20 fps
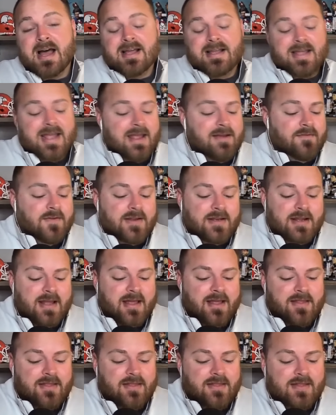Even
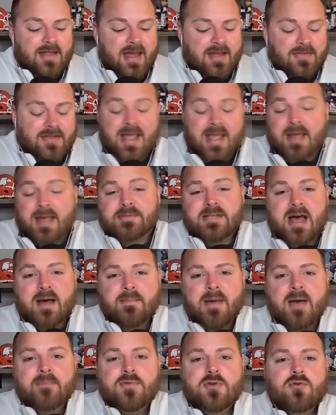at the Game
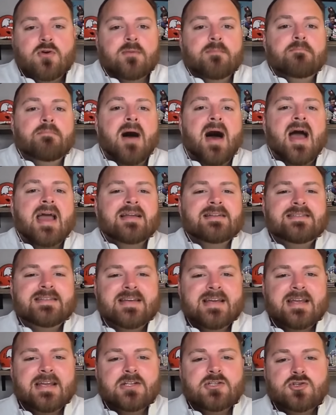Time app, you can buy a
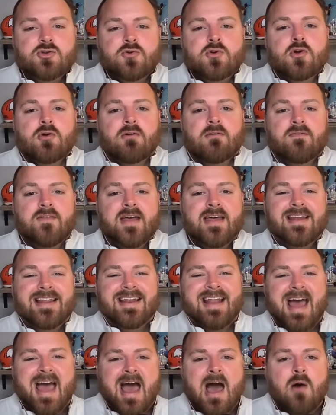ticket to your event
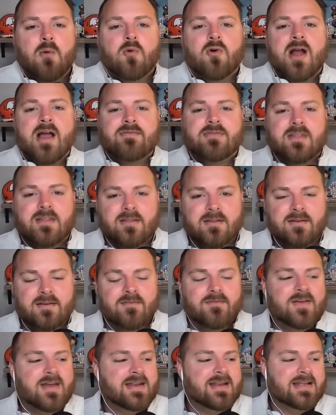an hour after the
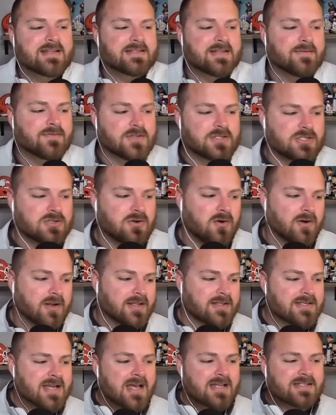event has even started.